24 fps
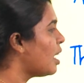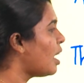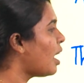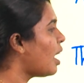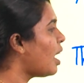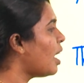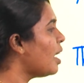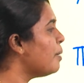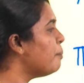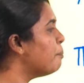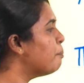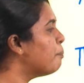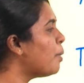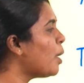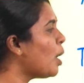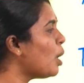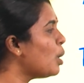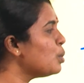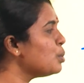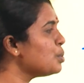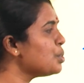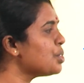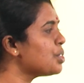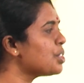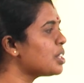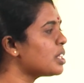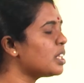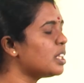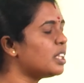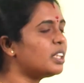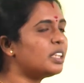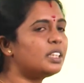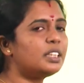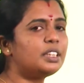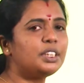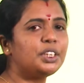I bought
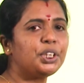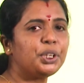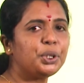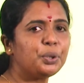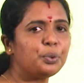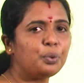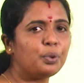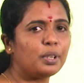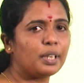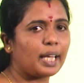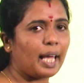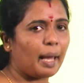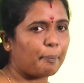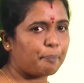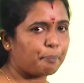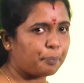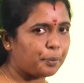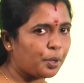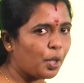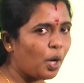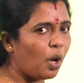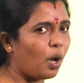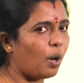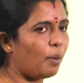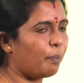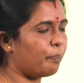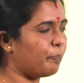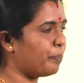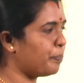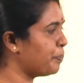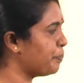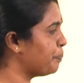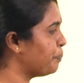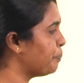a new laptop.